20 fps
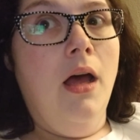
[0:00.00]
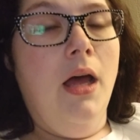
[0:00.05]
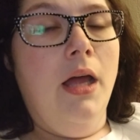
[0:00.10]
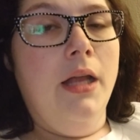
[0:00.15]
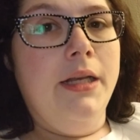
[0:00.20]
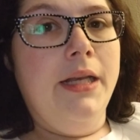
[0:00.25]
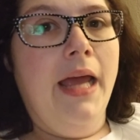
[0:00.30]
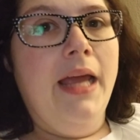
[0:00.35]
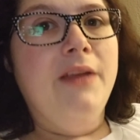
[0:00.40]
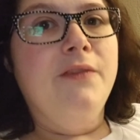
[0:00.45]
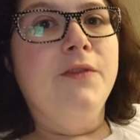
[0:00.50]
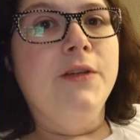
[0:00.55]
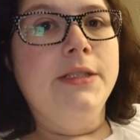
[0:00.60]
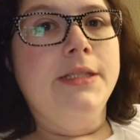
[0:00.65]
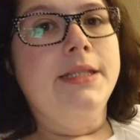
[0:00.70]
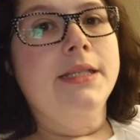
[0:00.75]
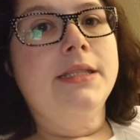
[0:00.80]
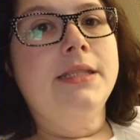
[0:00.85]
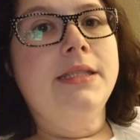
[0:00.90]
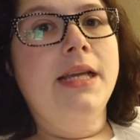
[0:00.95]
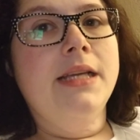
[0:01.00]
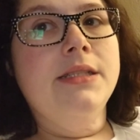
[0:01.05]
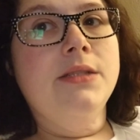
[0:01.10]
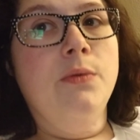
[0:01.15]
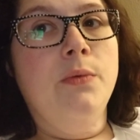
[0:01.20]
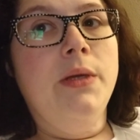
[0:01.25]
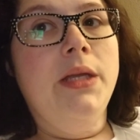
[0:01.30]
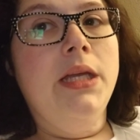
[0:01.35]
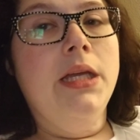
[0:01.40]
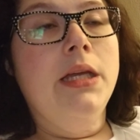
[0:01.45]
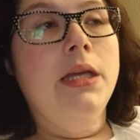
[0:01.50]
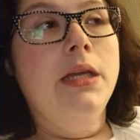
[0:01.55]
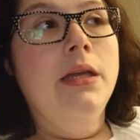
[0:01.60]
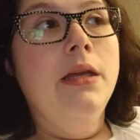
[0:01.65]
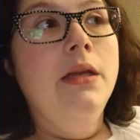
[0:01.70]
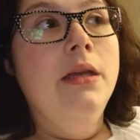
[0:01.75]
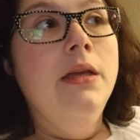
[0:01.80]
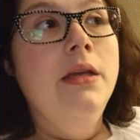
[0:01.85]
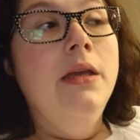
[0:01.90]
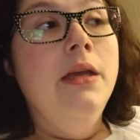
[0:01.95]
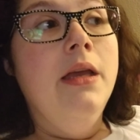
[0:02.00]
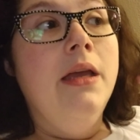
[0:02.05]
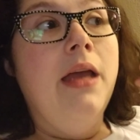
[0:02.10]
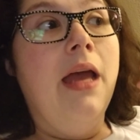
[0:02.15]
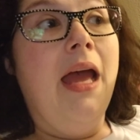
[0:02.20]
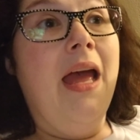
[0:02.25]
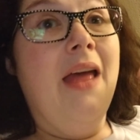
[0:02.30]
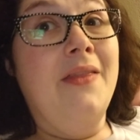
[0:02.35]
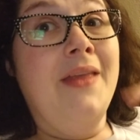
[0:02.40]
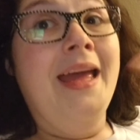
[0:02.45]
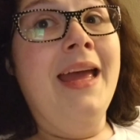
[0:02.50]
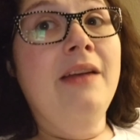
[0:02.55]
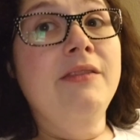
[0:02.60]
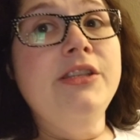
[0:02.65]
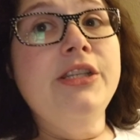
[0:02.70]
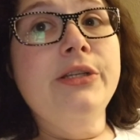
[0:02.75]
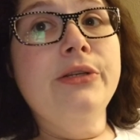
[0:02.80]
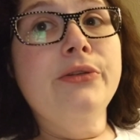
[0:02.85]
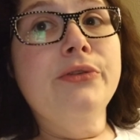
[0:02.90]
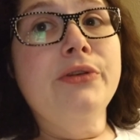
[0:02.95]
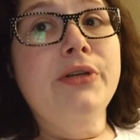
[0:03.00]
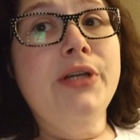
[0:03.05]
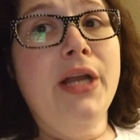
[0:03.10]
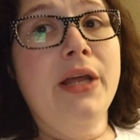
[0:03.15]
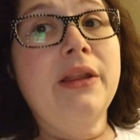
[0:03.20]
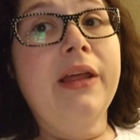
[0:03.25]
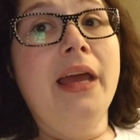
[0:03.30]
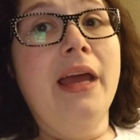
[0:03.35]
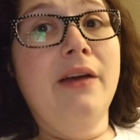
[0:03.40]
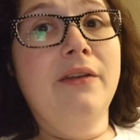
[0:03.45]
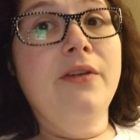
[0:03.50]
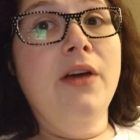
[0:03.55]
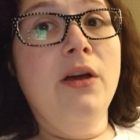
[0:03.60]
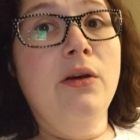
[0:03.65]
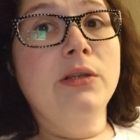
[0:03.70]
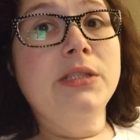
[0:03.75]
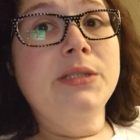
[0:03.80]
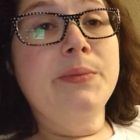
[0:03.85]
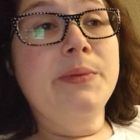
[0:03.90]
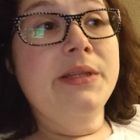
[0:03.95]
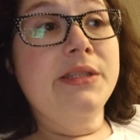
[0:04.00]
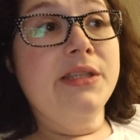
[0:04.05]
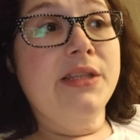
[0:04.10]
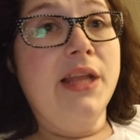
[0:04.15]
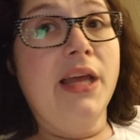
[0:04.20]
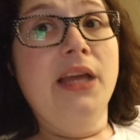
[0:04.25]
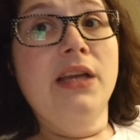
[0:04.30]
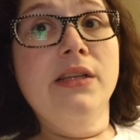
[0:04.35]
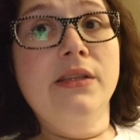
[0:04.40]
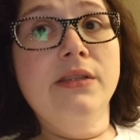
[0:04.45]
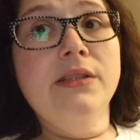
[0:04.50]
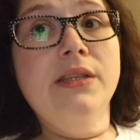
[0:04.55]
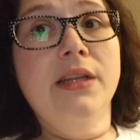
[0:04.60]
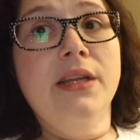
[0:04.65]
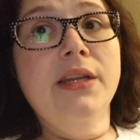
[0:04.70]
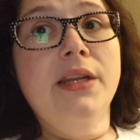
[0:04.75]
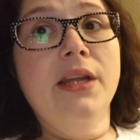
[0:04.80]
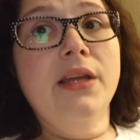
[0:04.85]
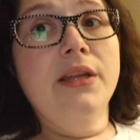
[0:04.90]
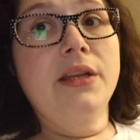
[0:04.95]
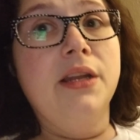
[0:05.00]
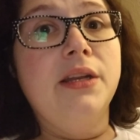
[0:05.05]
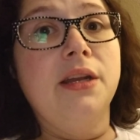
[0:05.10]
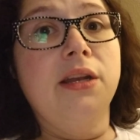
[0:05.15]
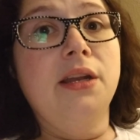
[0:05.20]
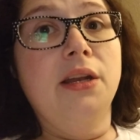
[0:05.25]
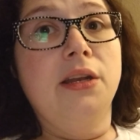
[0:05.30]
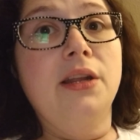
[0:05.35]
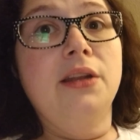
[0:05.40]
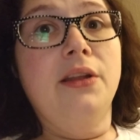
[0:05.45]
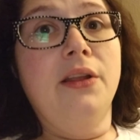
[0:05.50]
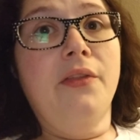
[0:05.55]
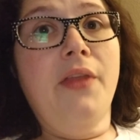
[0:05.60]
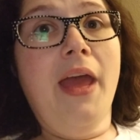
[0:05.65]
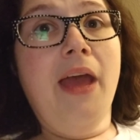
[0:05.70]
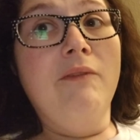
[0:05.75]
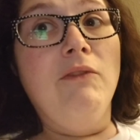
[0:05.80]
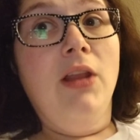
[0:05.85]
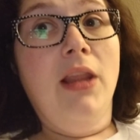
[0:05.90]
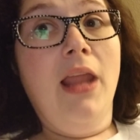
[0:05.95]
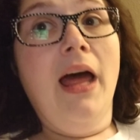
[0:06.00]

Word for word: a day for six days a week, and they have children, and they have husbands, and they have da, da, da, da, da, da, da, they have a